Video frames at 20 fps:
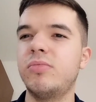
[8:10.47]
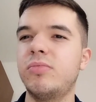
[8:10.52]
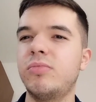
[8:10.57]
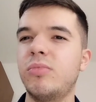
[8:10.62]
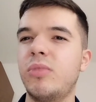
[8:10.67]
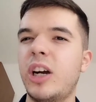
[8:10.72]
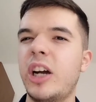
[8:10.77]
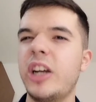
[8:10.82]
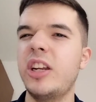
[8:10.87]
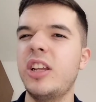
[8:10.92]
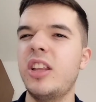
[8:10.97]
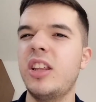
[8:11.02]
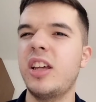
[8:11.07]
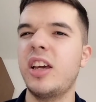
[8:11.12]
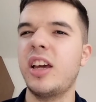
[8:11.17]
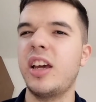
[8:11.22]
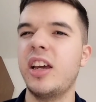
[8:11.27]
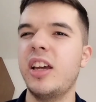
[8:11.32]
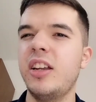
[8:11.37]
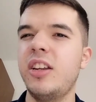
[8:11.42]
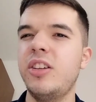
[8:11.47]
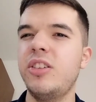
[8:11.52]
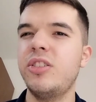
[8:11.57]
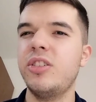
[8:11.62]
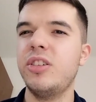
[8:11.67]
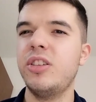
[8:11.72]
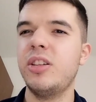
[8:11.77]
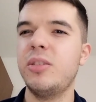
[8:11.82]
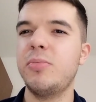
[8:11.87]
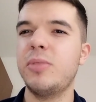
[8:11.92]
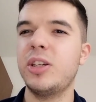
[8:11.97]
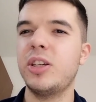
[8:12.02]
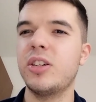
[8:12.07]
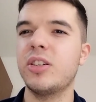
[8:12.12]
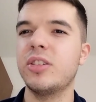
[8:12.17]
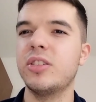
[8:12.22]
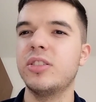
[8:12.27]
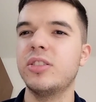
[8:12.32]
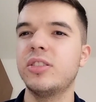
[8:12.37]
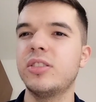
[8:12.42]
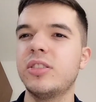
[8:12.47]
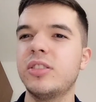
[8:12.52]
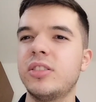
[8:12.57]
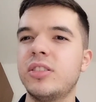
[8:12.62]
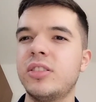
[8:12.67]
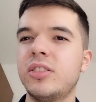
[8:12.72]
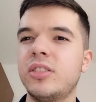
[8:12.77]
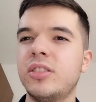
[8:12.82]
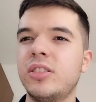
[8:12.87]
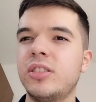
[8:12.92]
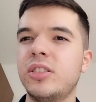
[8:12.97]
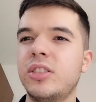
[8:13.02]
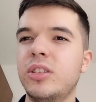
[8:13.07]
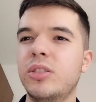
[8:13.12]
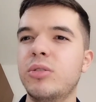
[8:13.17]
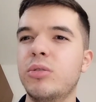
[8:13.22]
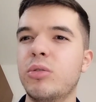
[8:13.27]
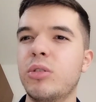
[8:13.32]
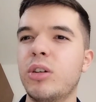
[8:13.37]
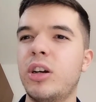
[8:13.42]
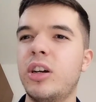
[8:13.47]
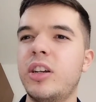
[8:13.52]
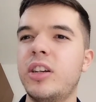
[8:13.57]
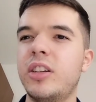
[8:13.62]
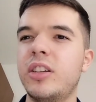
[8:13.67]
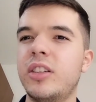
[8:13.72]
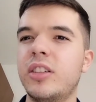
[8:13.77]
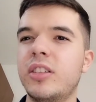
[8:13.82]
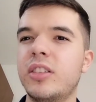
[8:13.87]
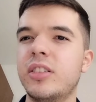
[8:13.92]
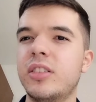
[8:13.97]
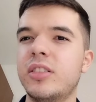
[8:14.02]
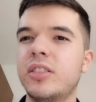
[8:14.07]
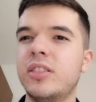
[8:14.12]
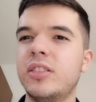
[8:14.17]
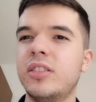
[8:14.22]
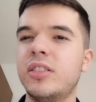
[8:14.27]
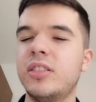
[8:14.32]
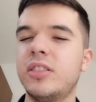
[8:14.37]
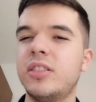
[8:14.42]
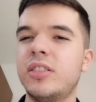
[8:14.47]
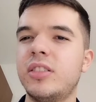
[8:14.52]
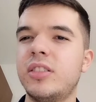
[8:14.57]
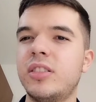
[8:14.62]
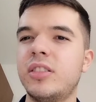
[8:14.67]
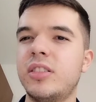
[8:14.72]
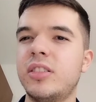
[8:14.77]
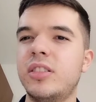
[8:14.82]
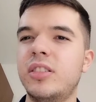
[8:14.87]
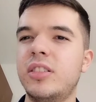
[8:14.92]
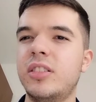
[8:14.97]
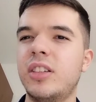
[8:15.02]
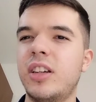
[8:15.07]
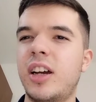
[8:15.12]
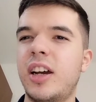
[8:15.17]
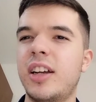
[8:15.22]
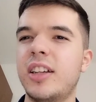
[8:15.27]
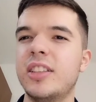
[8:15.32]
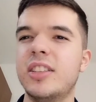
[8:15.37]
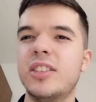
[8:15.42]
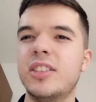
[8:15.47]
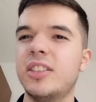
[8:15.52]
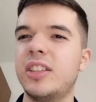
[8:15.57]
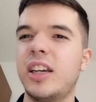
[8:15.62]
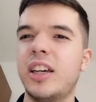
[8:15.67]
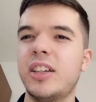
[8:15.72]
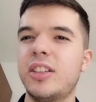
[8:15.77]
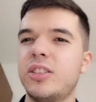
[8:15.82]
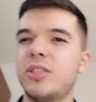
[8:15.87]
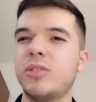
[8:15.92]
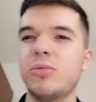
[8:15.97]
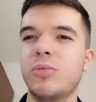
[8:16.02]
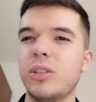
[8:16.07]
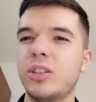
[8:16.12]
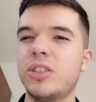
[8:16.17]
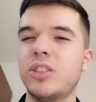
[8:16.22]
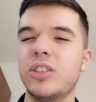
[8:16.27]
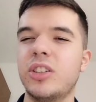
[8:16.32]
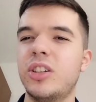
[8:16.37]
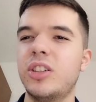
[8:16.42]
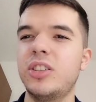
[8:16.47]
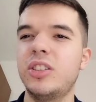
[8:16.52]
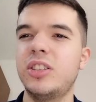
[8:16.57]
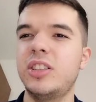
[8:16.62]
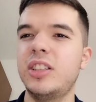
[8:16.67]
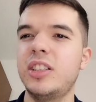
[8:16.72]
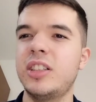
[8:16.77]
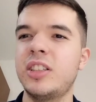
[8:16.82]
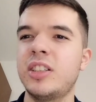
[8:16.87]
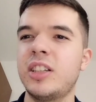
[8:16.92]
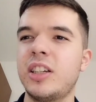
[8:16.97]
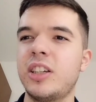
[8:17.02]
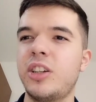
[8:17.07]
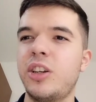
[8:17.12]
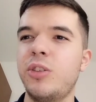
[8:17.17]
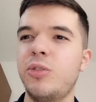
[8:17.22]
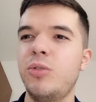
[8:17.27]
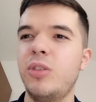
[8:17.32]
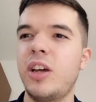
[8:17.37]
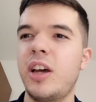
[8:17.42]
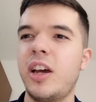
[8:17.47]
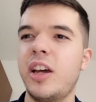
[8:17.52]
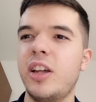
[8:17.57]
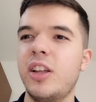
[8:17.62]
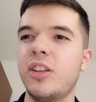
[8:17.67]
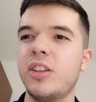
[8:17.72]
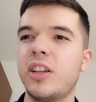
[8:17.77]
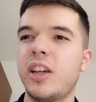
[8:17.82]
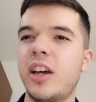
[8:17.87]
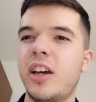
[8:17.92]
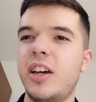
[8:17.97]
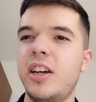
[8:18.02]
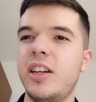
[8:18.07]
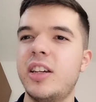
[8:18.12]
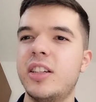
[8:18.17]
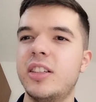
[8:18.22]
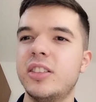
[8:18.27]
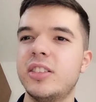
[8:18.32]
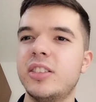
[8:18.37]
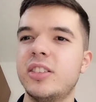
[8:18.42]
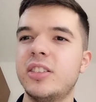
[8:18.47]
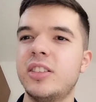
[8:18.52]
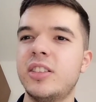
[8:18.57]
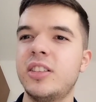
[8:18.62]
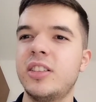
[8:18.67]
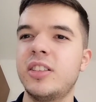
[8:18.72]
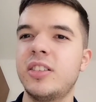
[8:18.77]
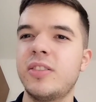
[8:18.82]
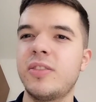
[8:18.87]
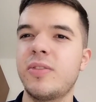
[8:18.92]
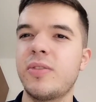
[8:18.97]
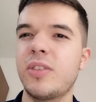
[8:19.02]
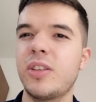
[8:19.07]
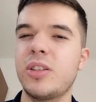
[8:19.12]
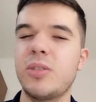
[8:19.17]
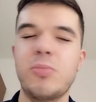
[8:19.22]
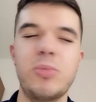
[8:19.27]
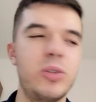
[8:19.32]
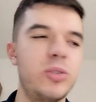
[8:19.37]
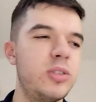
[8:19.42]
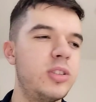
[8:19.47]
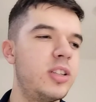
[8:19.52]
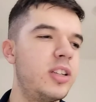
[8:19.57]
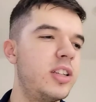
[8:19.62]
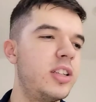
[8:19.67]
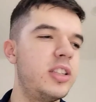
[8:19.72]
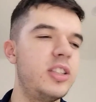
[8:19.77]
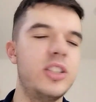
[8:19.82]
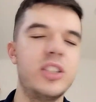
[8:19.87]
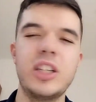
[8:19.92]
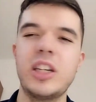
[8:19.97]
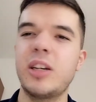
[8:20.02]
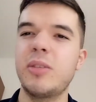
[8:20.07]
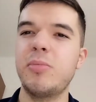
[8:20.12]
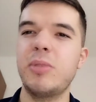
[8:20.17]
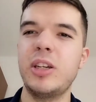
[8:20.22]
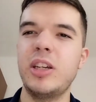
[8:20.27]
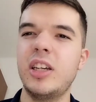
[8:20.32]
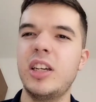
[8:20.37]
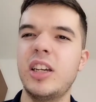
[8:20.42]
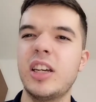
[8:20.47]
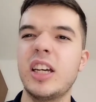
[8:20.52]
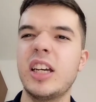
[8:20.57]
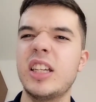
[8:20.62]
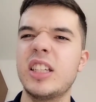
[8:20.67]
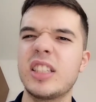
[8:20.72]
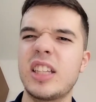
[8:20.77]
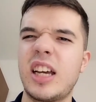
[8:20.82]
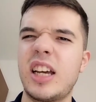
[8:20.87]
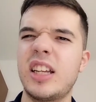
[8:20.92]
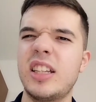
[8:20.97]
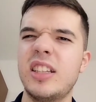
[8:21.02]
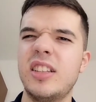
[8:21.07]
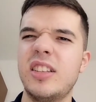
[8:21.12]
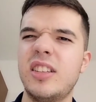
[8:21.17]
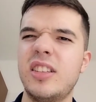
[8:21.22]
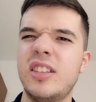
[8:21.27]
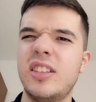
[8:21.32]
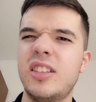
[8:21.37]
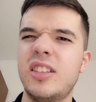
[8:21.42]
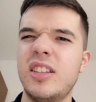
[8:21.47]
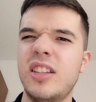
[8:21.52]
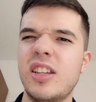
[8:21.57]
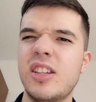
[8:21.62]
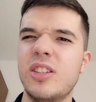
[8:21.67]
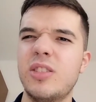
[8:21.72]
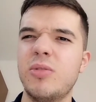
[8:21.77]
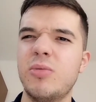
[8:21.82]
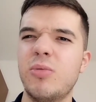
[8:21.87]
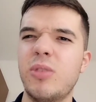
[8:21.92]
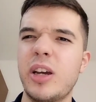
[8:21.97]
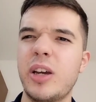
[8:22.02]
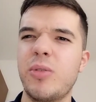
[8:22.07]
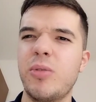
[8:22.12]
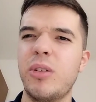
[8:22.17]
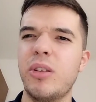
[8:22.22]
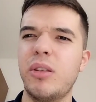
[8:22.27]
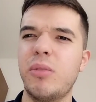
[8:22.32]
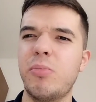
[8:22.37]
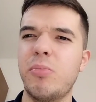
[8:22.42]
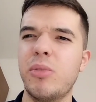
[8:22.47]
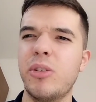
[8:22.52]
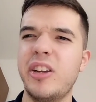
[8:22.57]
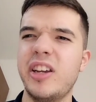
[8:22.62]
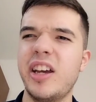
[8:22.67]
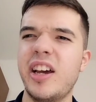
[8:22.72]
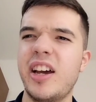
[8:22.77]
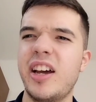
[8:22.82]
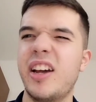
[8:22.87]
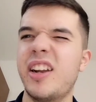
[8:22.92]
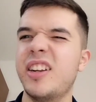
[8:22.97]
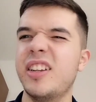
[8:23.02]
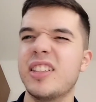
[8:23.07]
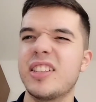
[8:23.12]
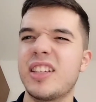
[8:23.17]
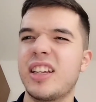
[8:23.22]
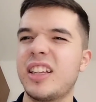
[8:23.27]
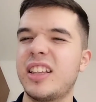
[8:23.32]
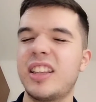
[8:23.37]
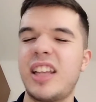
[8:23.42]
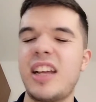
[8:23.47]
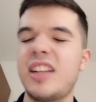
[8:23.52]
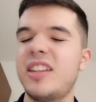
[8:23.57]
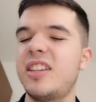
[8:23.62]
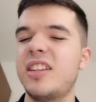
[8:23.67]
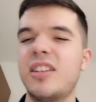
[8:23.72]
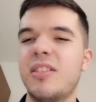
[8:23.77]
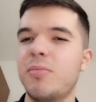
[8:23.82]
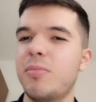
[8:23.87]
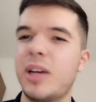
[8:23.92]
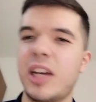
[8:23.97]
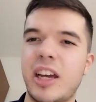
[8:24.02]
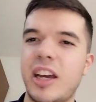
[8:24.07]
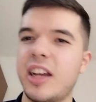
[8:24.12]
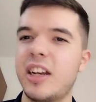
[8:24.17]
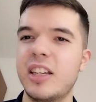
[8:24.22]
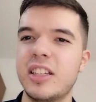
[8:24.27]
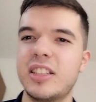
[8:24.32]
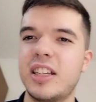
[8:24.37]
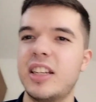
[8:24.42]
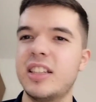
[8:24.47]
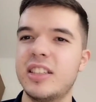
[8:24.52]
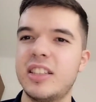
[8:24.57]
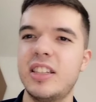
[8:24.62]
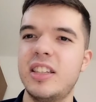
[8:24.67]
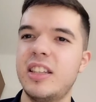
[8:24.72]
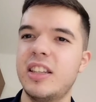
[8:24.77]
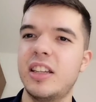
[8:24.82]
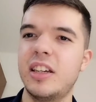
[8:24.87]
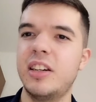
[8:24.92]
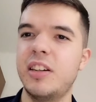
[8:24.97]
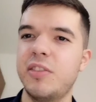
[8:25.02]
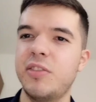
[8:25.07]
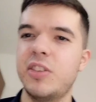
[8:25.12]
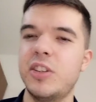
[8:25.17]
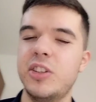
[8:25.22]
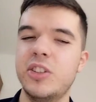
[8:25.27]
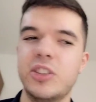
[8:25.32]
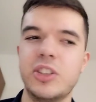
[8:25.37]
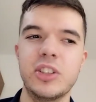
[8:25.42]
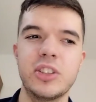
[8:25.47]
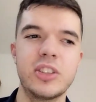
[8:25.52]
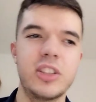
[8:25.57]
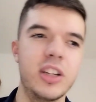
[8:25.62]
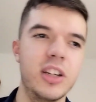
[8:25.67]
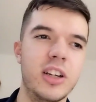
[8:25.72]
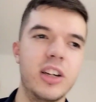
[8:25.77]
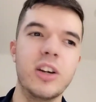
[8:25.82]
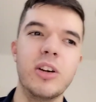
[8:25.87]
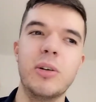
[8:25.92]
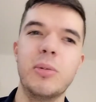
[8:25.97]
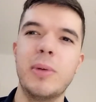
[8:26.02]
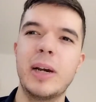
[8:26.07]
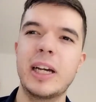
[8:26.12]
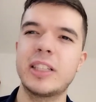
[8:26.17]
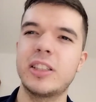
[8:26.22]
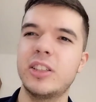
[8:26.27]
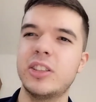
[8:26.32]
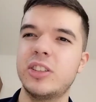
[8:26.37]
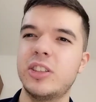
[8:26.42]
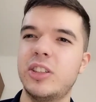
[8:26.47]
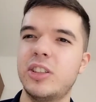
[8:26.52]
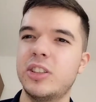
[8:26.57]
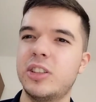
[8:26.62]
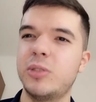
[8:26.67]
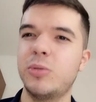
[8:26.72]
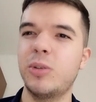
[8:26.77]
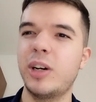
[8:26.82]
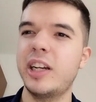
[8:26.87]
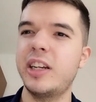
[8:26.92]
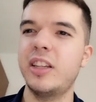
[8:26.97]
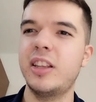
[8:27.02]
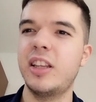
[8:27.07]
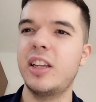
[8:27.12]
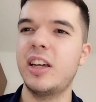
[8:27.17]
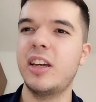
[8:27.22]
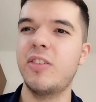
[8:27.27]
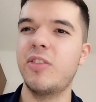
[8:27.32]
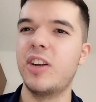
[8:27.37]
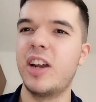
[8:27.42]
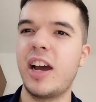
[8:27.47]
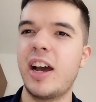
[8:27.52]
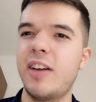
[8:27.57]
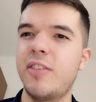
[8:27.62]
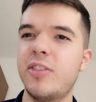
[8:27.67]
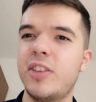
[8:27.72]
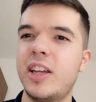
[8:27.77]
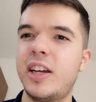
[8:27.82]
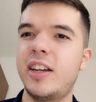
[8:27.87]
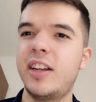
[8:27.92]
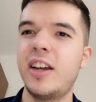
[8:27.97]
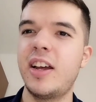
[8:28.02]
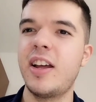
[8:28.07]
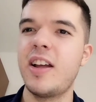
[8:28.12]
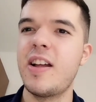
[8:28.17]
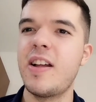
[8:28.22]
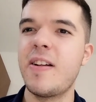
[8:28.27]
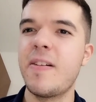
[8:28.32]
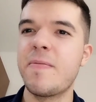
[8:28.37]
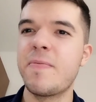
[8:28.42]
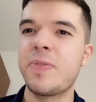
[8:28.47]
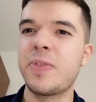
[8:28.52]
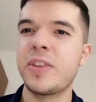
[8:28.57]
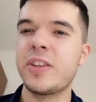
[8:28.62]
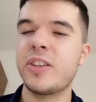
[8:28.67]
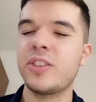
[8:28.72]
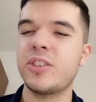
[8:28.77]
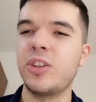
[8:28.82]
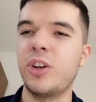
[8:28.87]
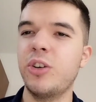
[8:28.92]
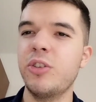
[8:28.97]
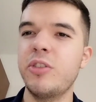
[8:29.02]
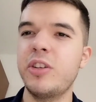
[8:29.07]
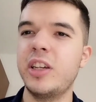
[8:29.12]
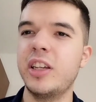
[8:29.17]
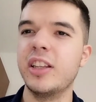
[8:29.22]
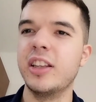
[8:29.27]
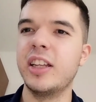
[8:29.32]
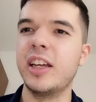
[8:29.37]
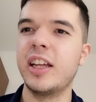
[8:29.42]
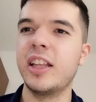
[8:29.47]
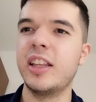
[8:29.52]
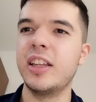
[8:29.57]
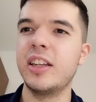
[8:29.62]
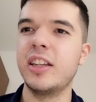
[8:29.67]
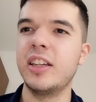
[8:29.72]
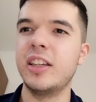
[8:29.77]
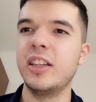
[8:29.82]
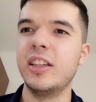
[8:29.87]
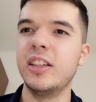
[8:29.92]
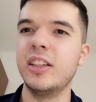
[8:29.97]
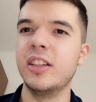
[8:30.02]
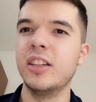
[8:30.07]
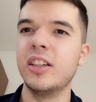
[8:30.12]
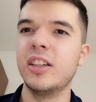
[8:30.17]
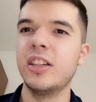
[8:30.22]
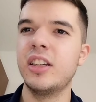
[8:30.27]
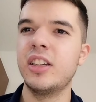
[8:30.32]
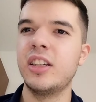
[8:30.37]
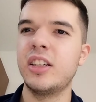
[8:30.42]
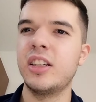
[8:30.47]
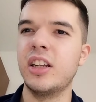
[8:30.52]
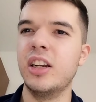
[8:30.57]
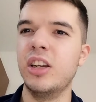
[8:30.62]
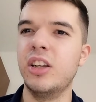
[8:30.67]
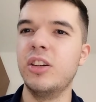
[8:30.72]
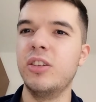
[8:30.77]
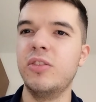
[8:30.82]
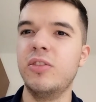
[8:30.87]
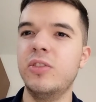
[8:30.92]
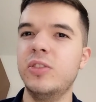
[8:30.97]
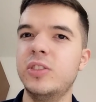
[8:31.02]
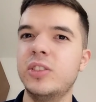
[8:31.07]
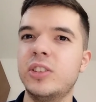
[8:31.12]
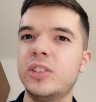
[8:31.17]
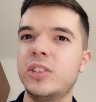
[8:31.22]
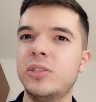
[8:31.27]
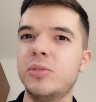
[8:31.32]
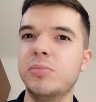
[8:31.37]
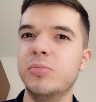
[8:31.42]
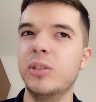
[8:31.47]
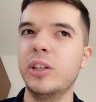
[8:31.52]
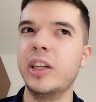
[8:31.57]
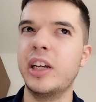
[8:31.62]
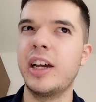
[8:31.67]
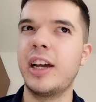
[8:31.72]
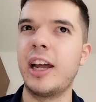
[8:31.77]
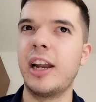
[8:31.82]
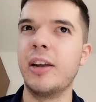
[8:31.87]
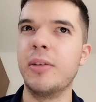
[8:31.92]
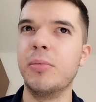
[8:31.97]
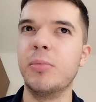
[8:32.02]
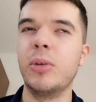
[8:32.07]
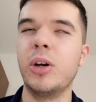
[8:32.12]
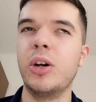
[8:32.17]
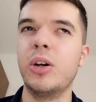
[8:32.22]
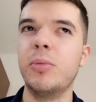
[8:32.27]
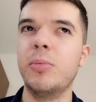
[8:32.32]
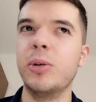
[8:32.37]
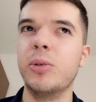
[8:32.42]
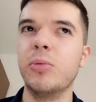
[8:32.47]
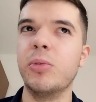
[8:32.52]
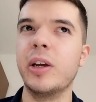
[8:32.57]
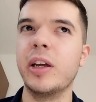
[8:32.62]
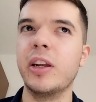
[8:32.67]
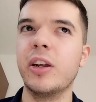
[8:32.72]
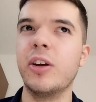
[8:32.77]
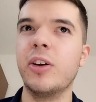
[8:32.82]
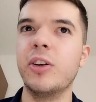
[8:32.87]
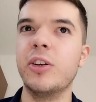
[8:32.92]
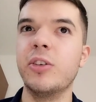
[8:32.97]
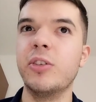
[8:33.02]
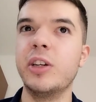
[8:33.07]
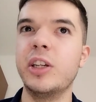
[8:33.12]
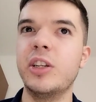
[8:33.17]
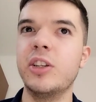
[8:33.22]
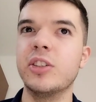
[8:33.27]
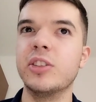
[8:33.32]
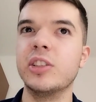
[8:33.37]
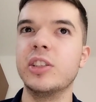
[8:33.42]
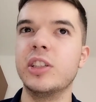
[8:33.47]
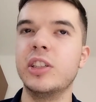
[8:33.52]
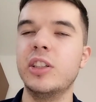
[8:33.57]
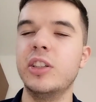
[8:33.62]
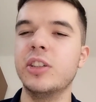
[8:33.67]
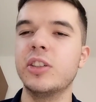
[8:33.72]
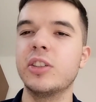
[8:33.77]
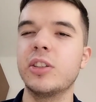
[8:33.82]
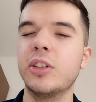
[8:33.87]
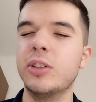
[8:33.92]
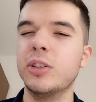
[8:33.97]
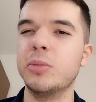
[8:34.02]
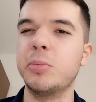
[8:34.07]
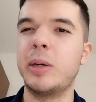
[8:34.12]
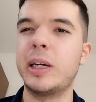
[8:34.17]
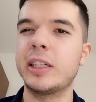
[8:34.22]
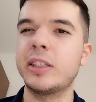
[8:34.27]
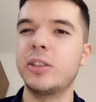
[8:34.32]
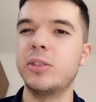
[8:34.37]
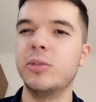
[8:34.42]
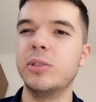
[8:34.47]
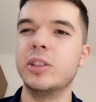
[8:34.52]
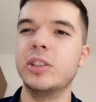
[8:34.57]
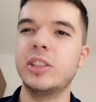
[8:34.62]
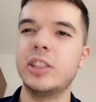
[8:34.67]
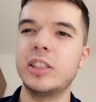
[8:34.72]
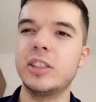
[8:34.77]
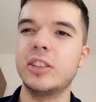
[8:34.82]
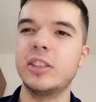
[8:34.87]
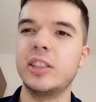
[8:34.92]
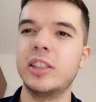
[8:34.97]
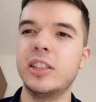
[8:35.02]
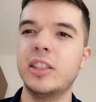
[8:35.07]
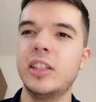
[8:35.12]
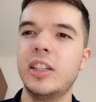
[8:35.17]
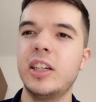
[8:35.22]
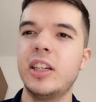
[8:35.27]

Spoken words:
Why do they hate each other? Because Euron had sex with Cersei? It's like, who the hell cares? Supposedly Jaime here has had his way with Brienne. It's like, that didn't make any sense either if he's just gonna go back to Cersei. Why did they even have that story in there that he loves Brienne? Oh, but wait, oh no, he doesn't. He just goes back to his sister.